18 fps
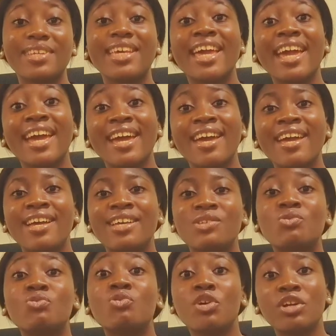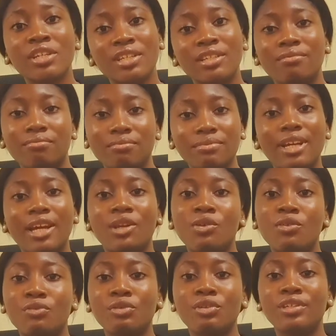Yes, running. I
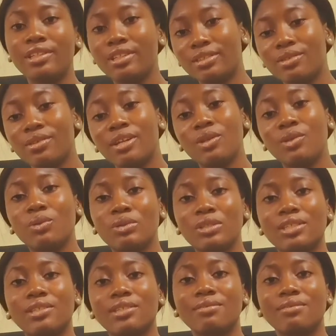love running a lot.